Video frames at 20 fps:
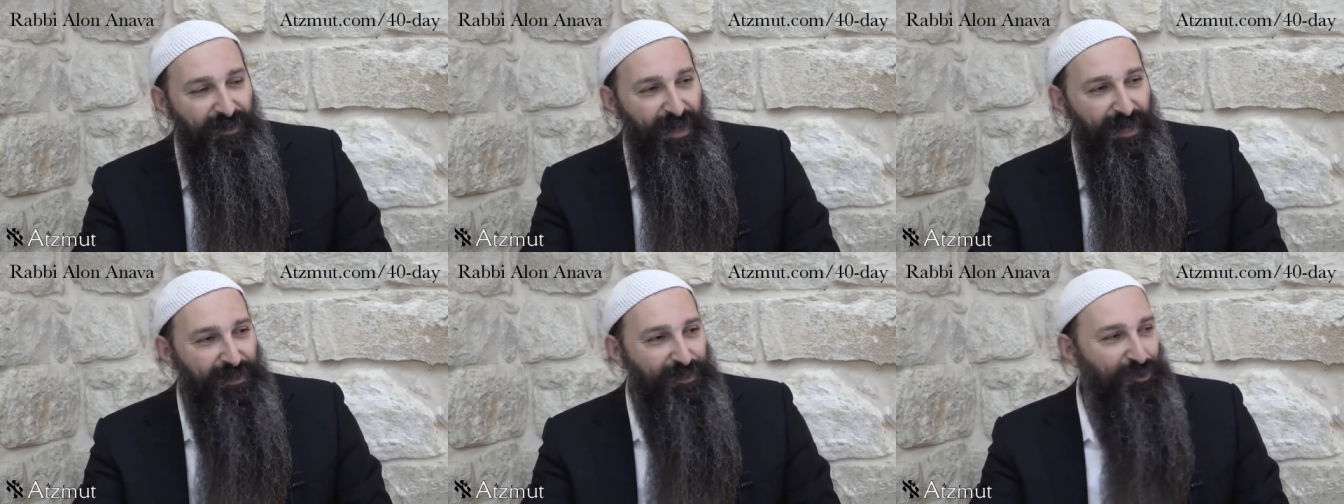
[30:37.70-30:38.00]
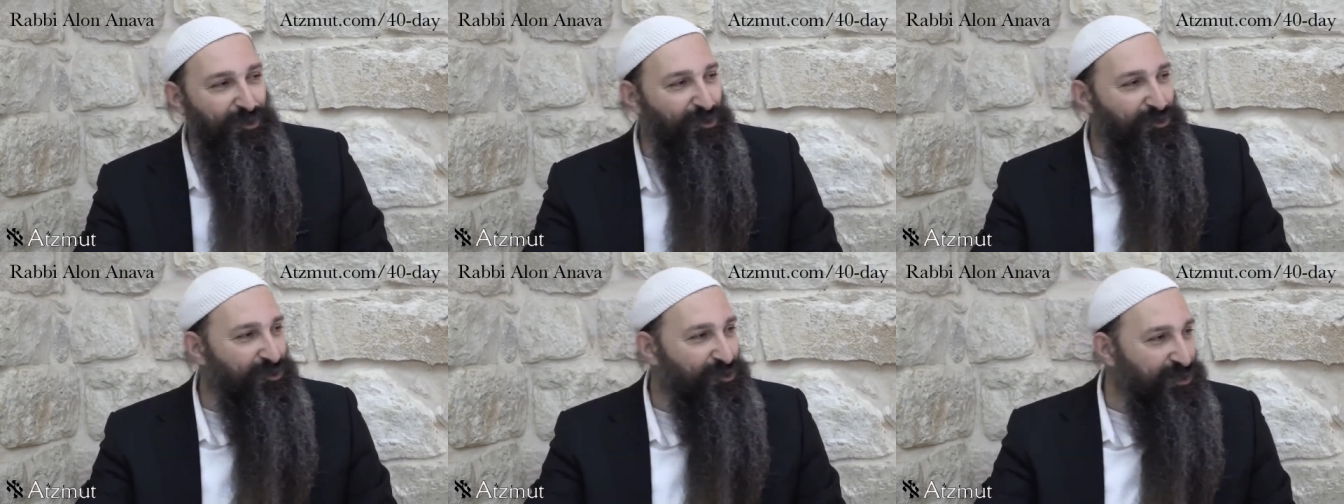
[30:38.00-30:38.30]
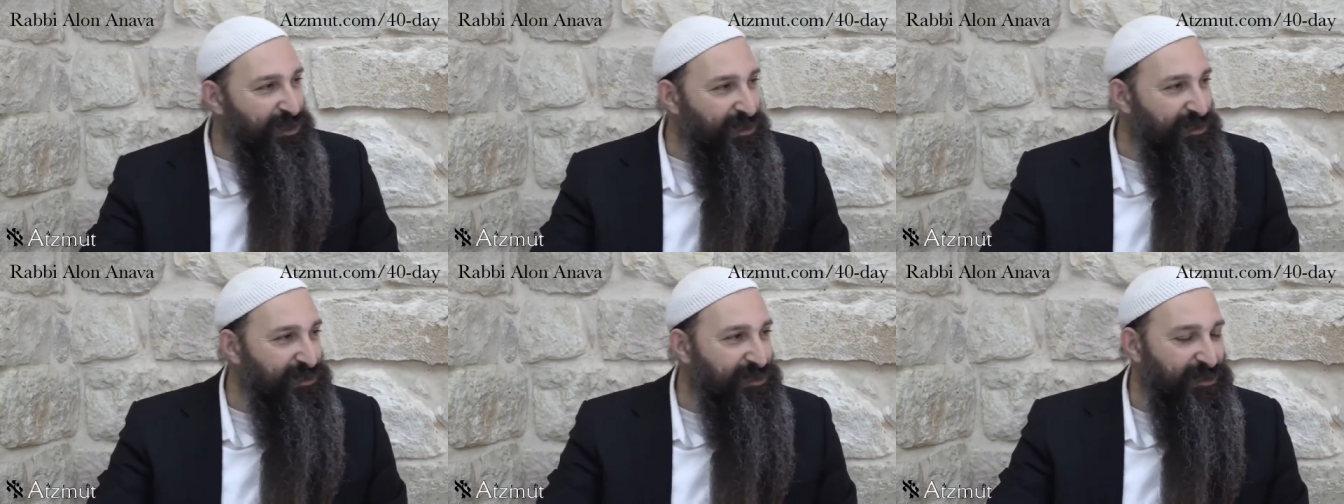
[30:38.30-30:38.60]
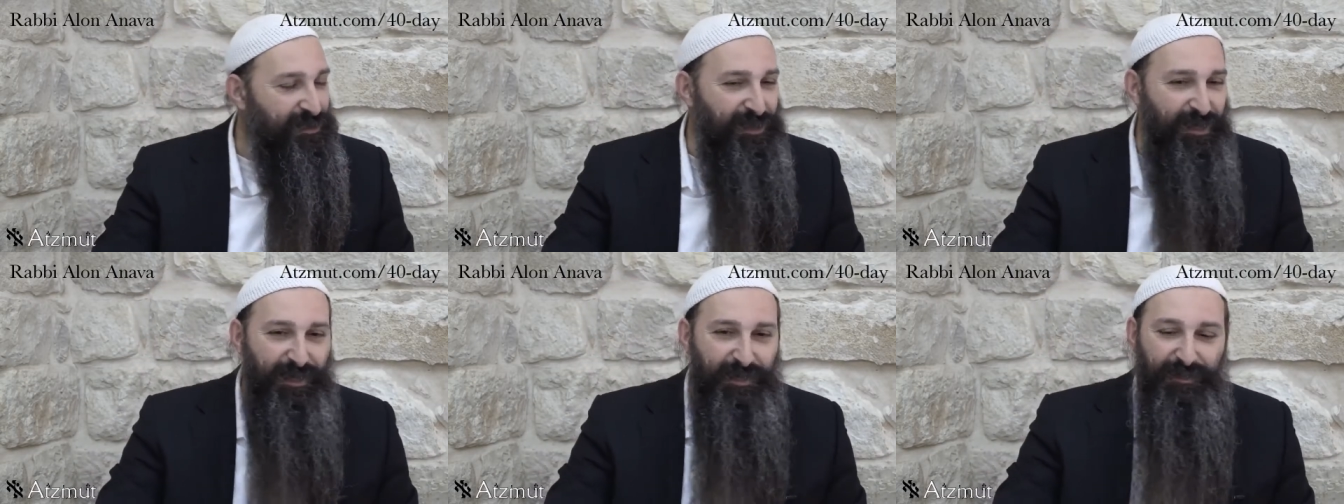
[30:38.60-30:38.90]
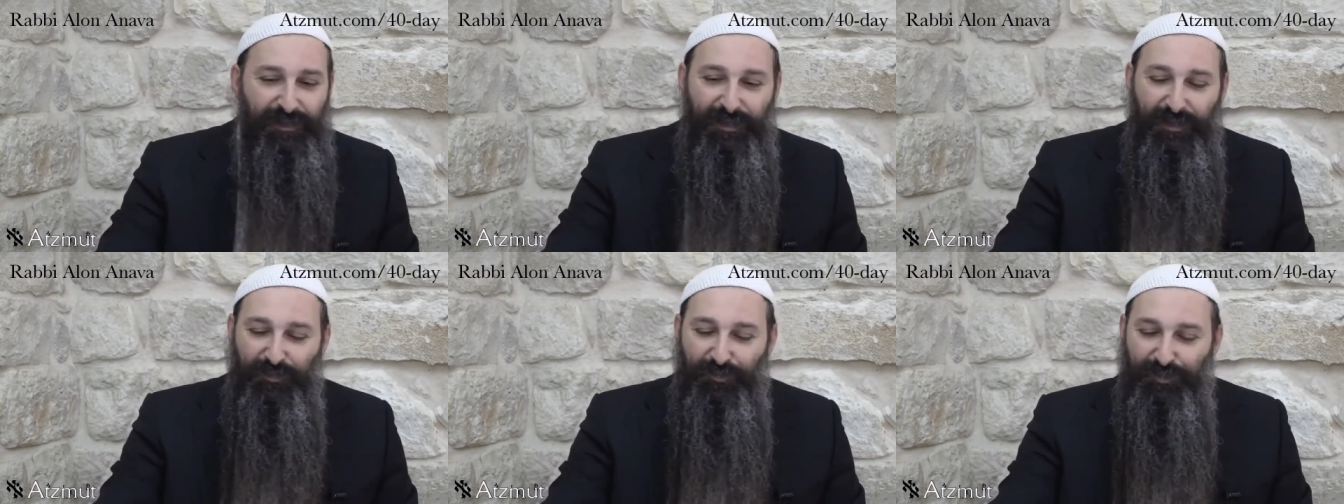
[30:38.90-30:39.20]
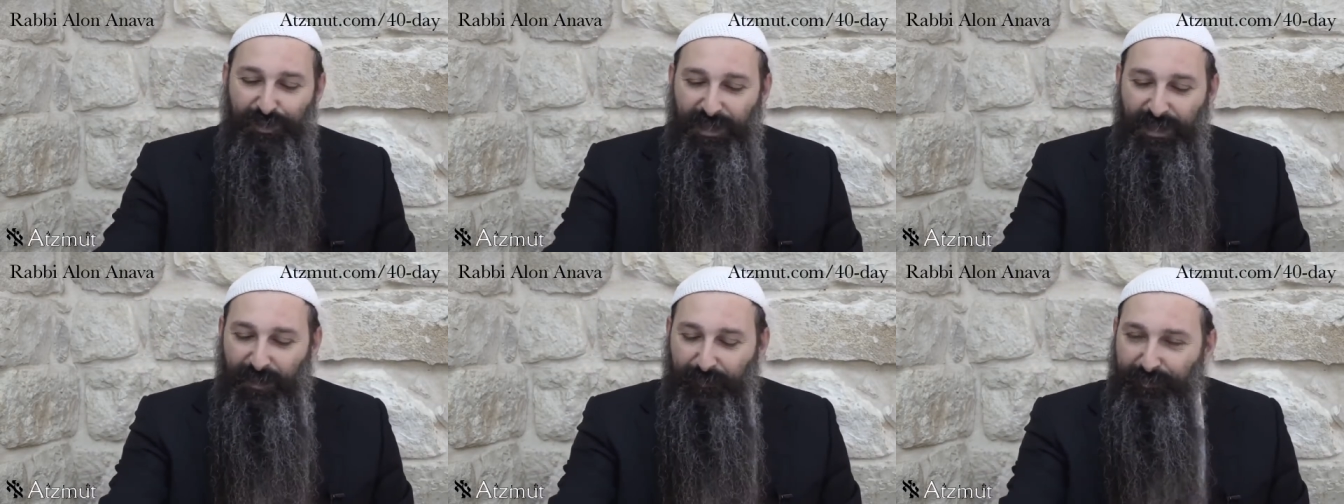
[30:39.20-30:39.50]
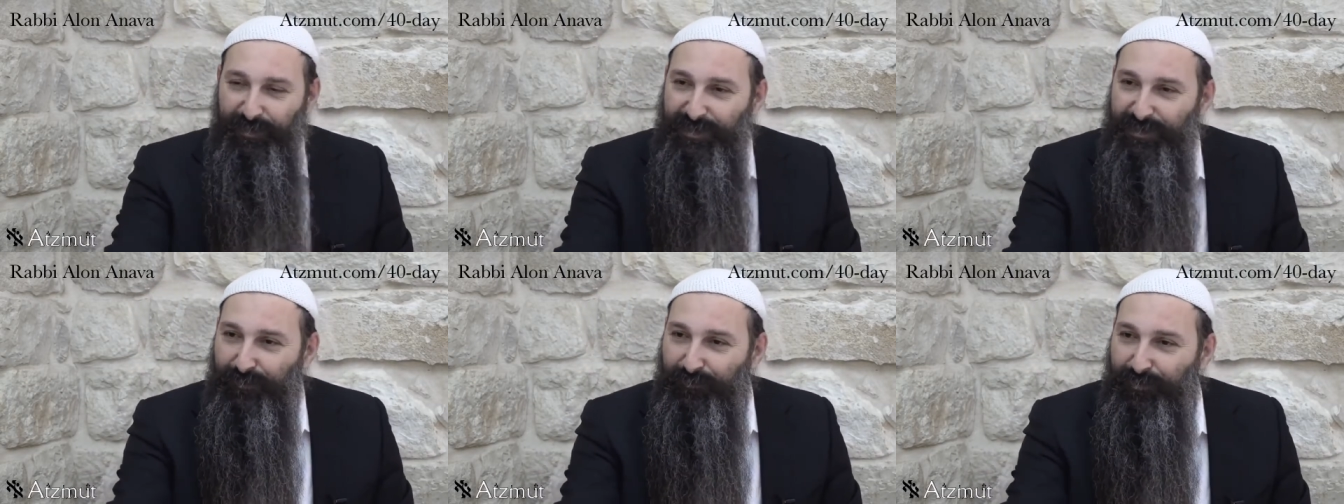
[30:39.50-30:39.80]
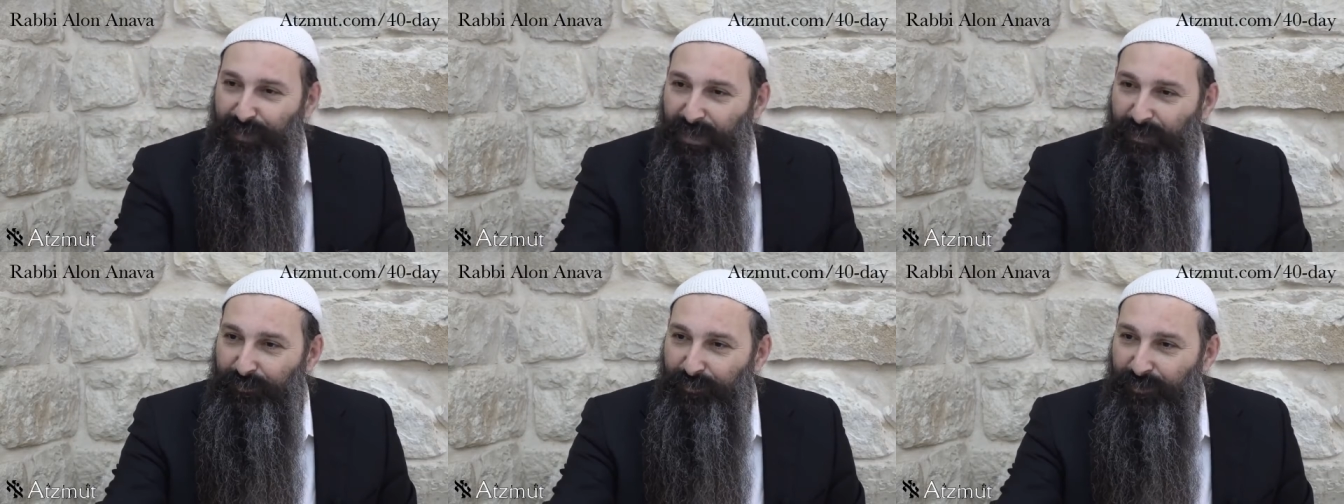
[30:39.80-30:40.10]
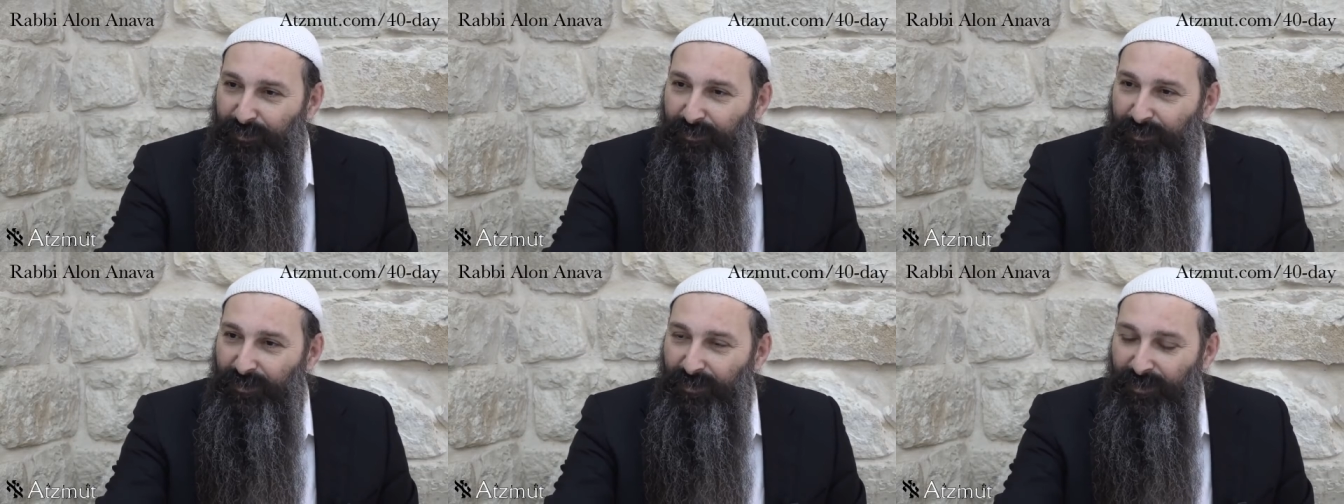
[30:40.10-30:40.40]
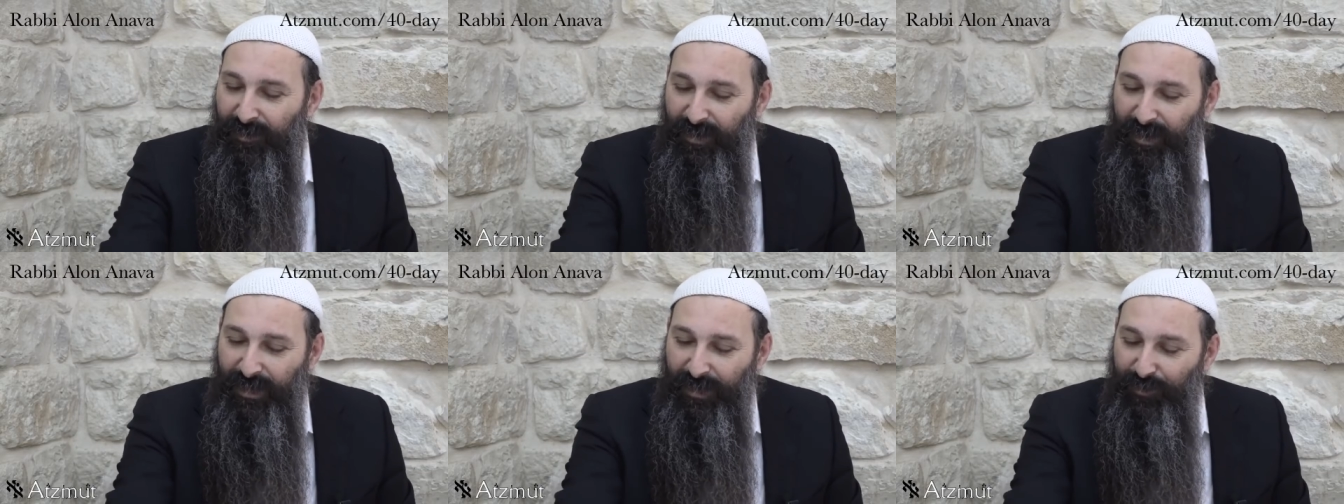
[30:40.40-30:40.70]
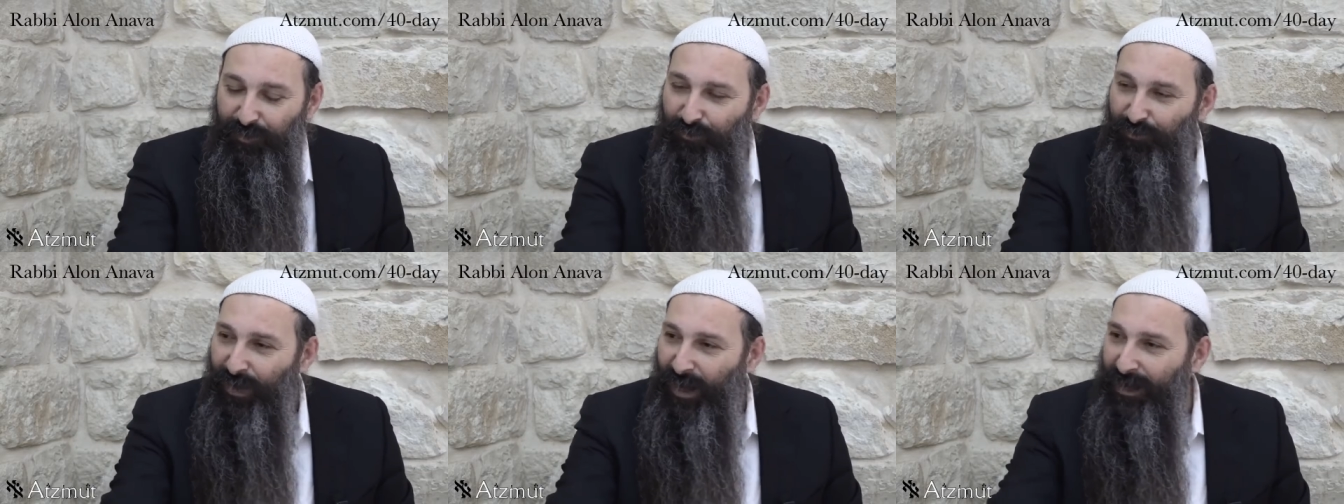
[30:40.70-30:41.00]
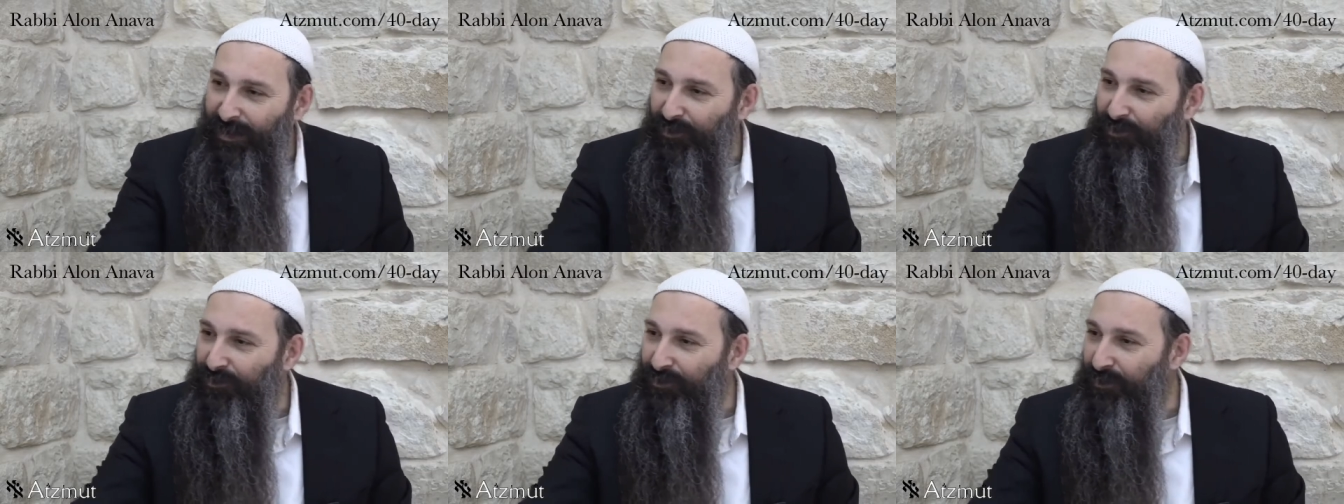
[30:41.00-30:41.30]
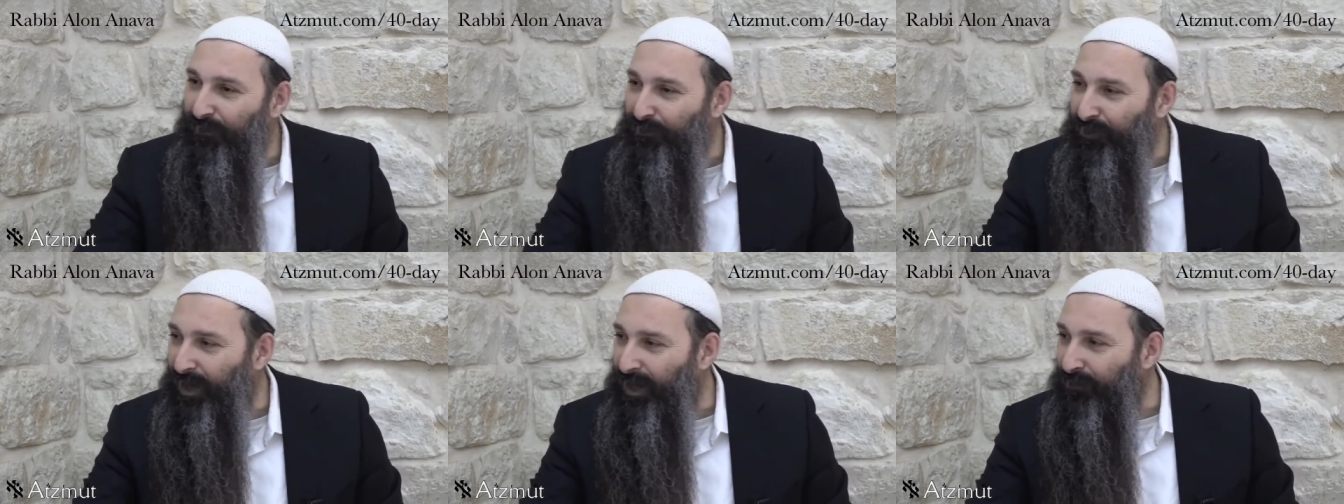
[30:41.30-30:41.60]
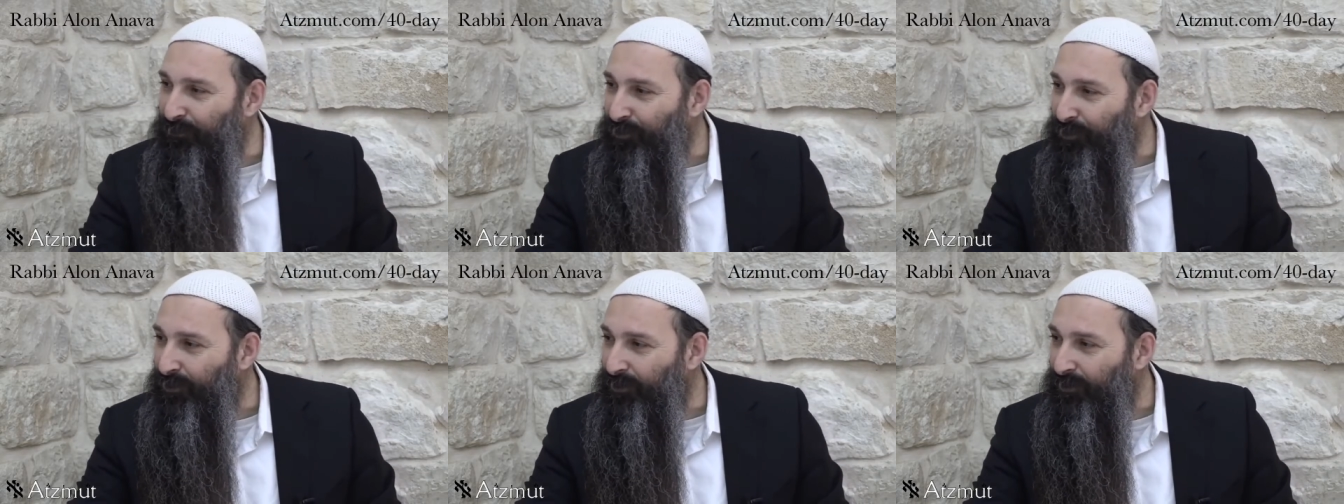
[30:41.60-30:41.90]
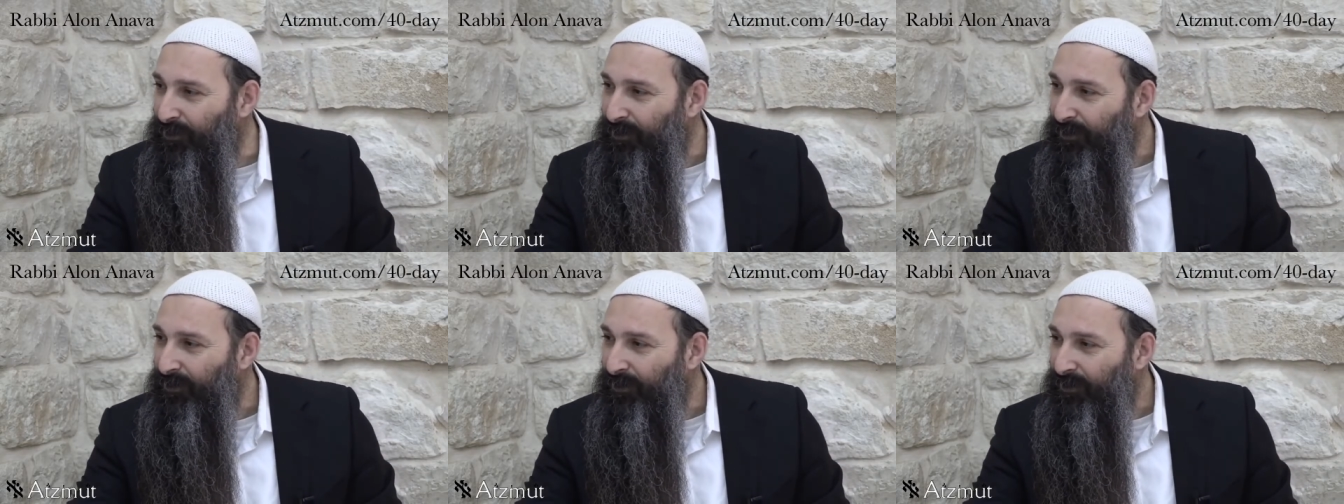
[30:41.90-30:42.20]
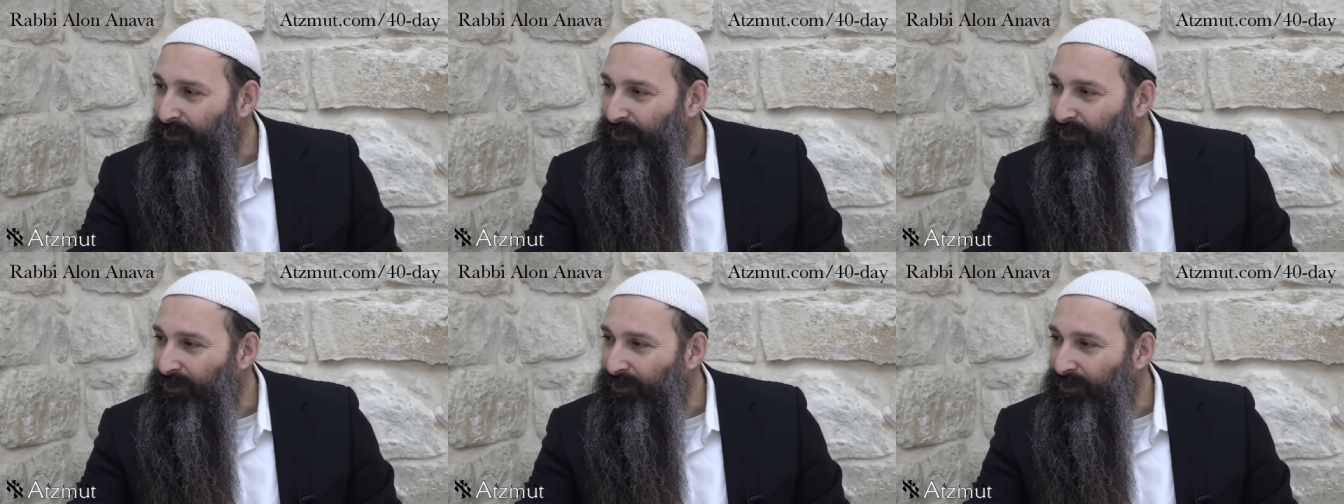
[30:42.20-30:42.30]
I told you yesterday, you take a piece of paper and you write on the paper